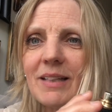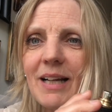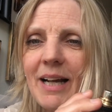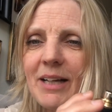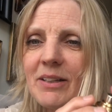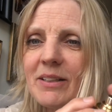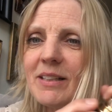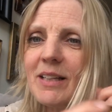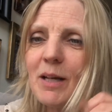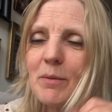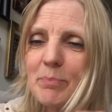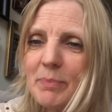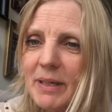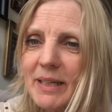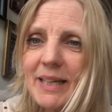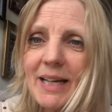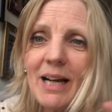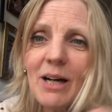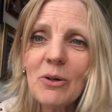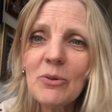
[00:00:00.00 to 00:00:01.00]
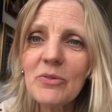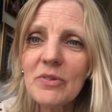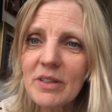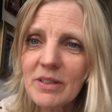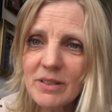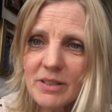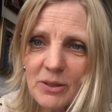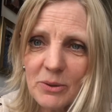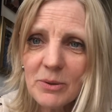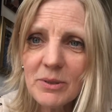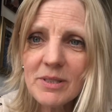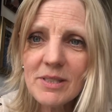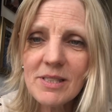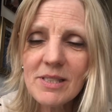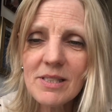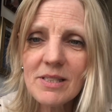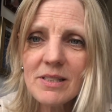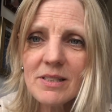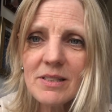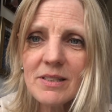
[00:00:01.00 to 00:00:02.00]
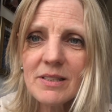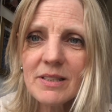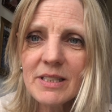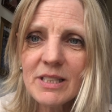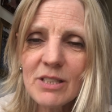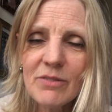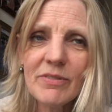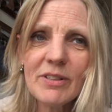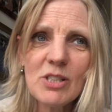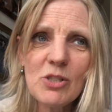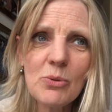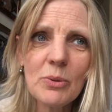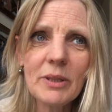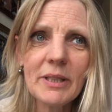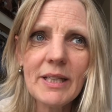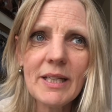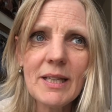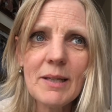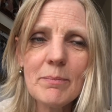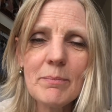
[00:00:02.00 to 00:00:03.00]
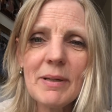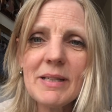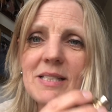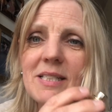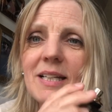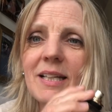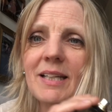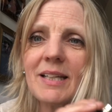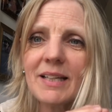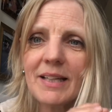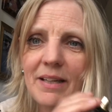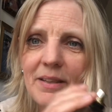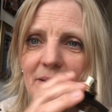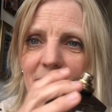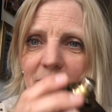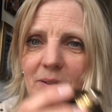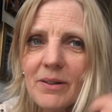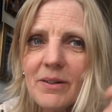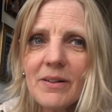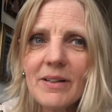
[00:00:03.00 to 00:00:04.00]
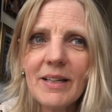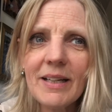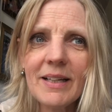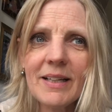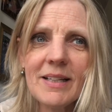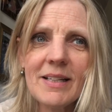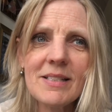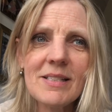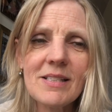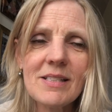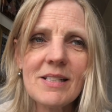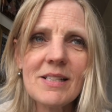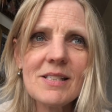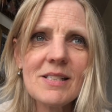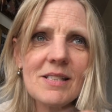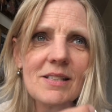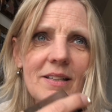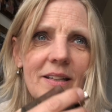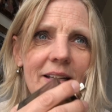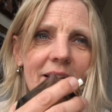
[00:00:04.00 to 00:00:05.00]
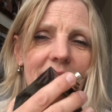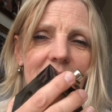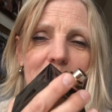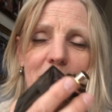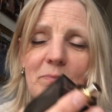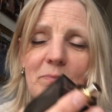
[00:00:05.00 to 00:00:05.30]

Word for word: I cannot pick out the notes individually, but together it's just, it